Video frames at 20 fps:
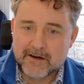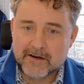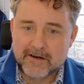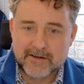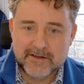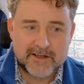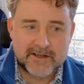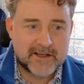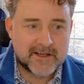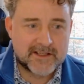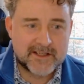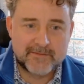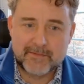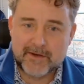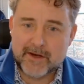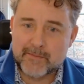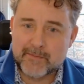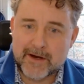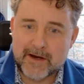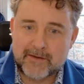asking
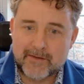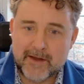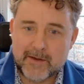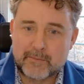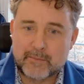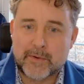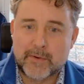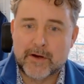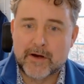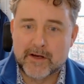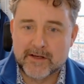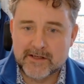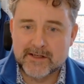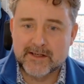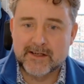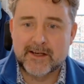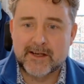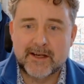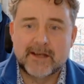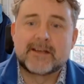something about them
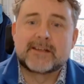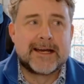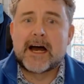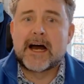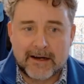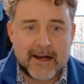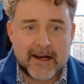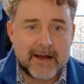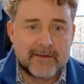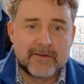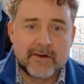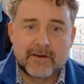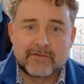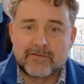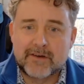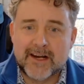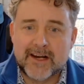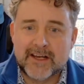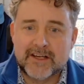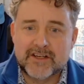personally, a level of
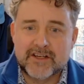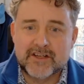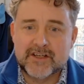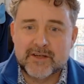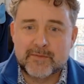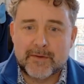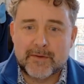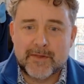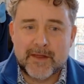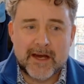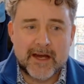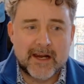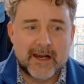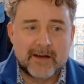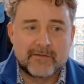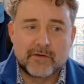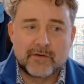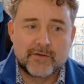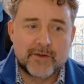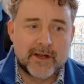relationship at that
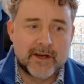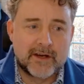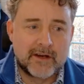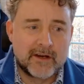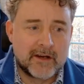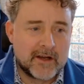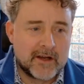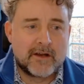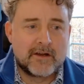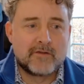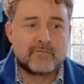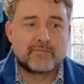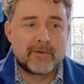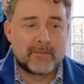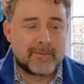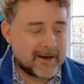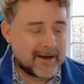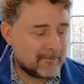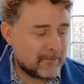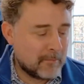level. Then you're
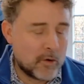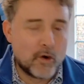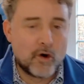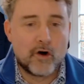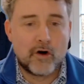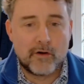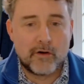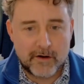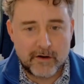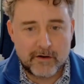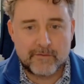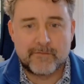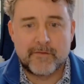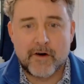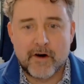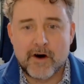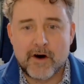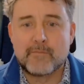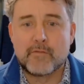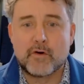
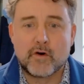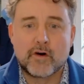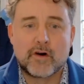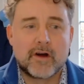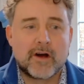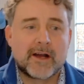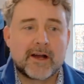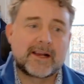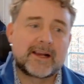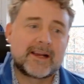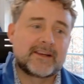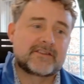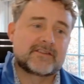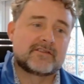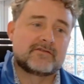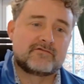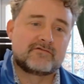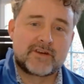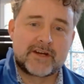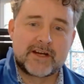far more likely
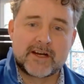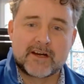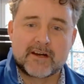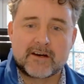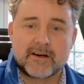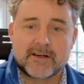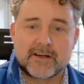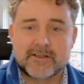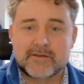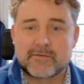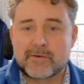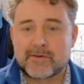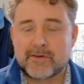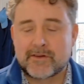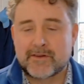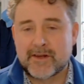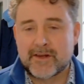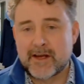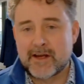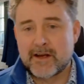to realise
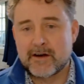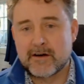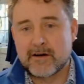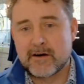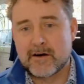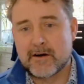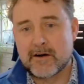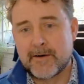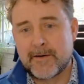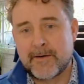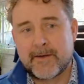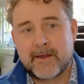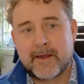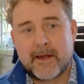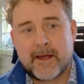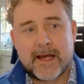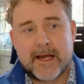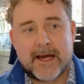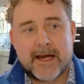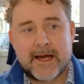whether they
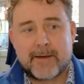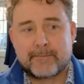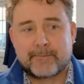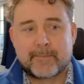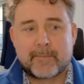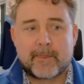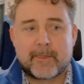are